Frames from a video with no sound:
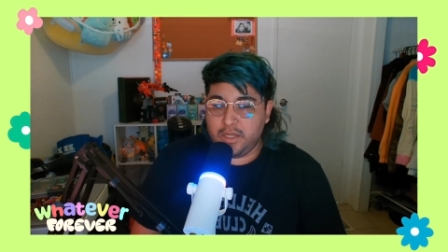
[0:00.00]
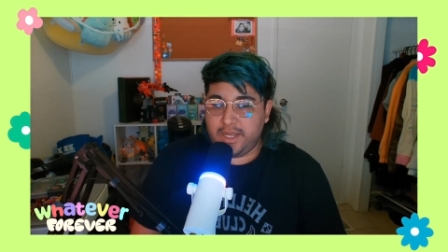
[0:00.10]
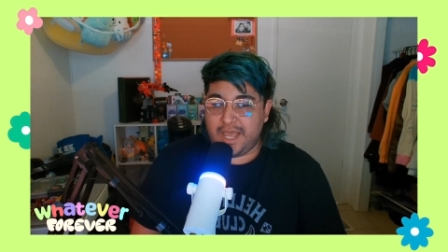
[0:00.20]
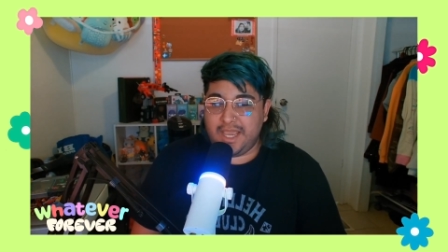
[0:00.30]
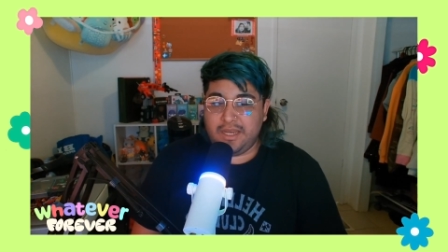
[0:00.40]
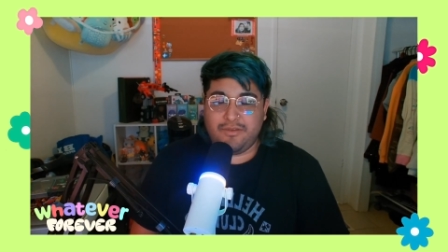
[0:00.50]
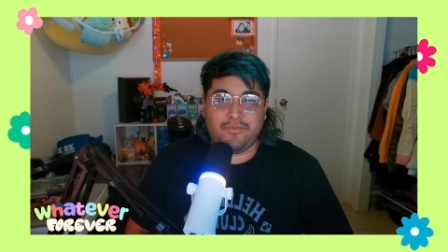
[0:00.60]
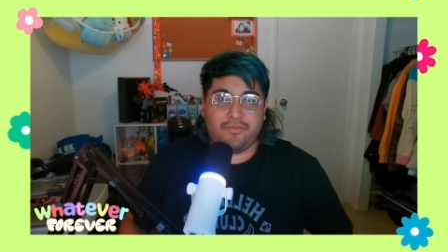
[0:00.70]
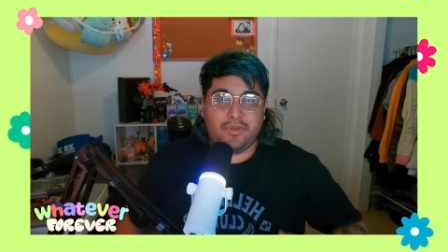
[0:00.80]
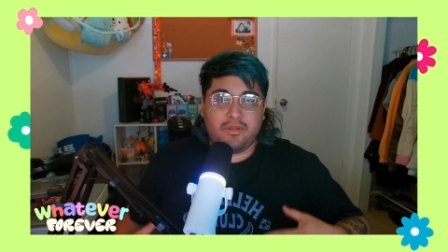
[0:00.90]
kind
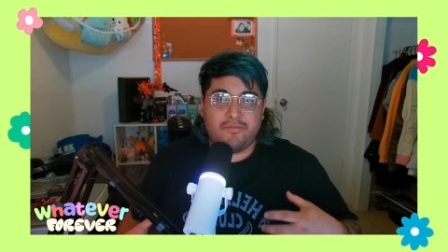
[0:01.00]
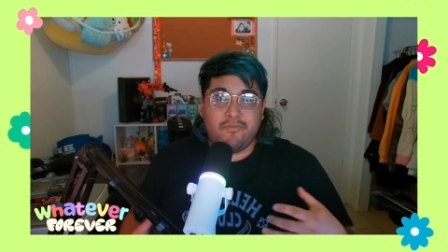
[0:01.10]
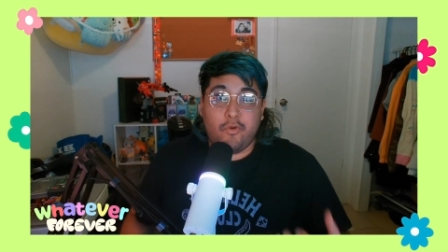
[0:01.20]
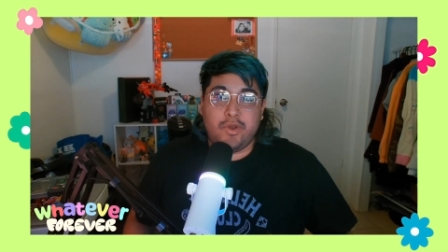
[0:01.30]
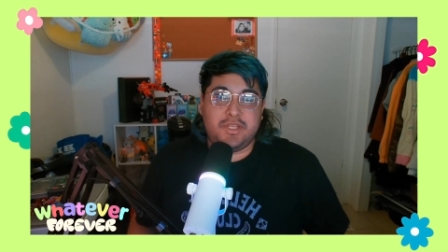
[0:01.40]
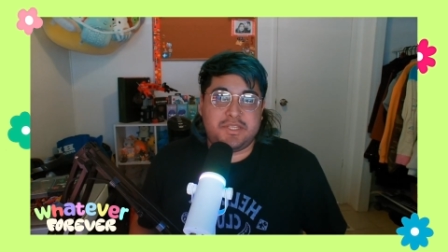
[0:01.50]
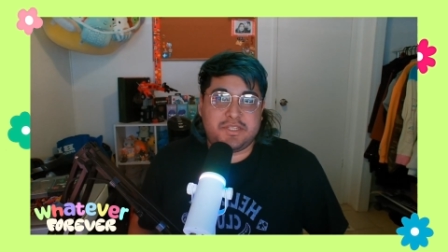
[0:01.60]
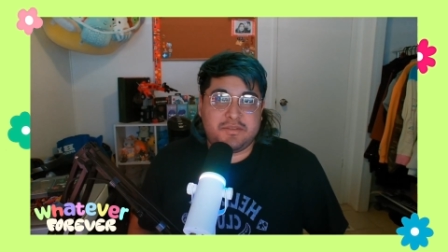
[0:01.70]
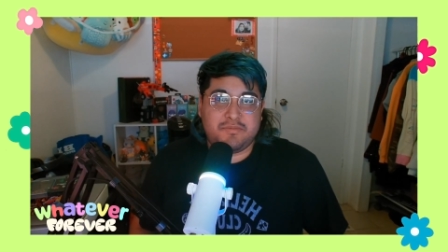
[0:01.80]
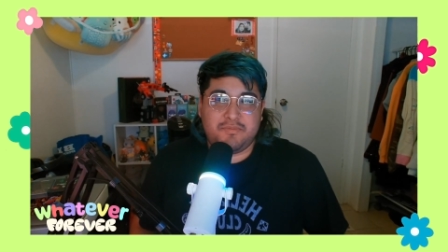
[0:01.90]
of
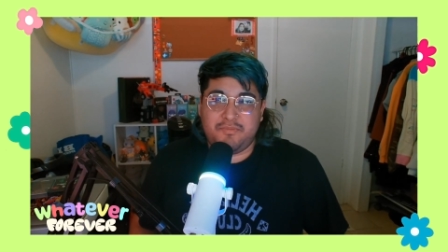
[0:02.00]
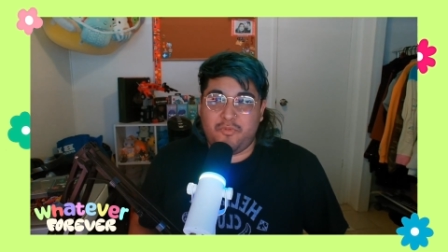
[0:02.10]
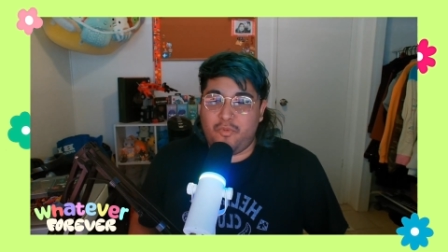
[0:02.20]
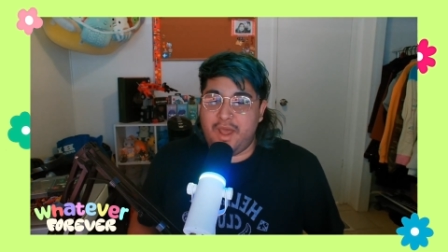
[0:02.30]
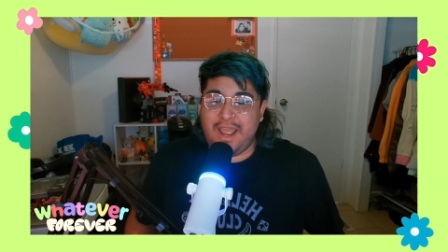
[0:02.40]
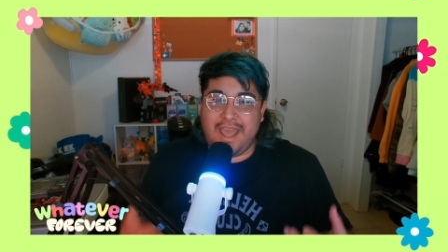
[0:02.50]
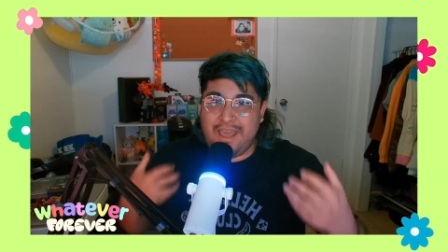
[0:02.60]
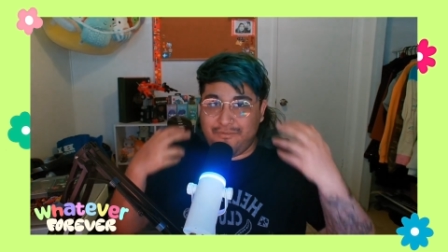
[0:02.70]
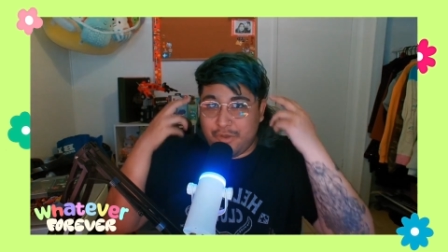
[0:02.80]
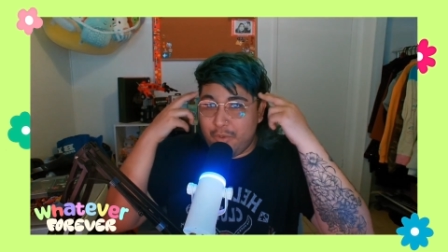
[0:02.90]
voice what I
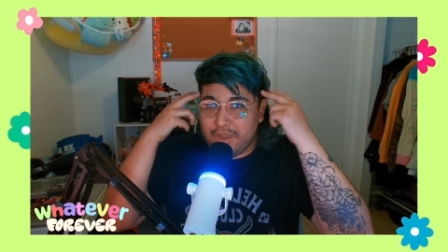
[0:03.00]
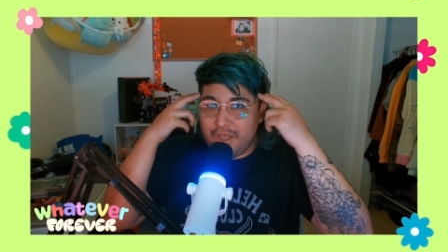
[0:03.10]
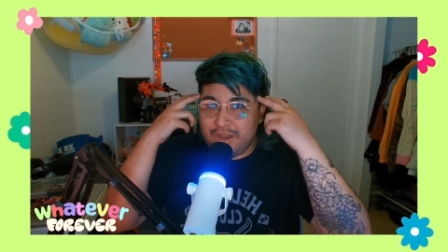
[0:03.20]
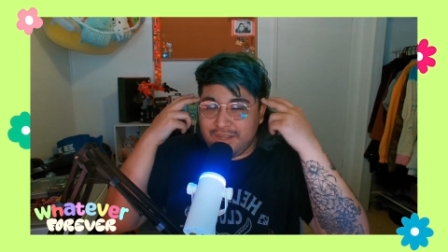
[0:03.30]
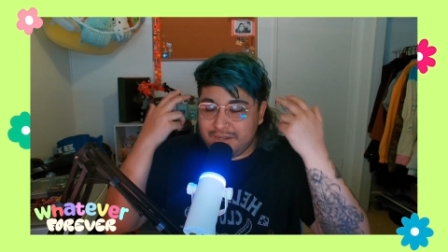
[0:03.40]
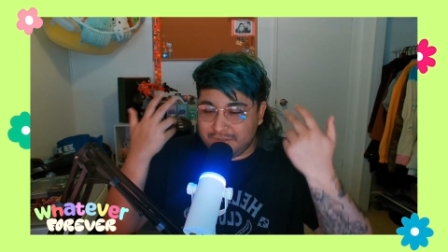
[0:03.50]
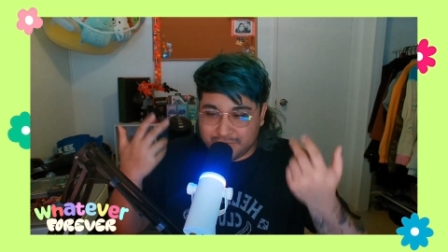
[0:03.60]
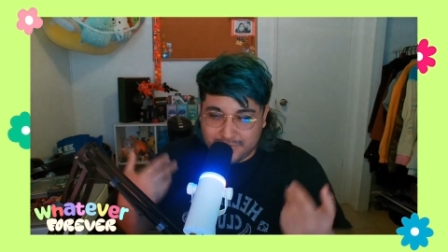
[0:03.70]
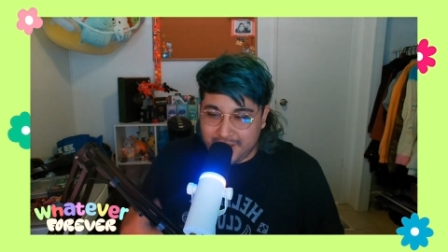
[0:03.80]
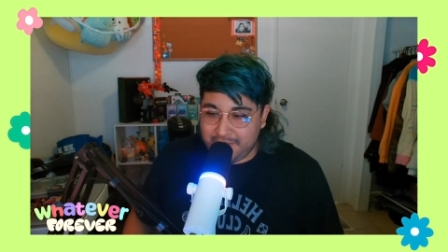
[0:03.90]
have going on here,
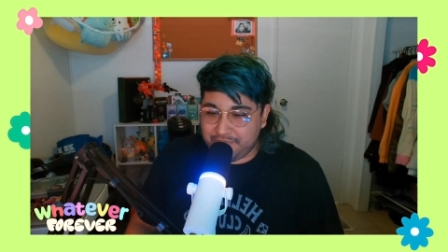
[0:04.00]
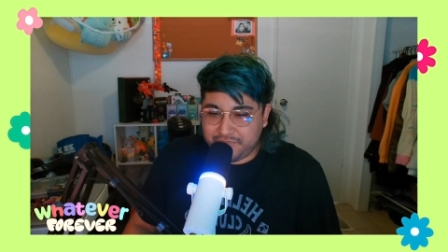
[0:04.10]
right?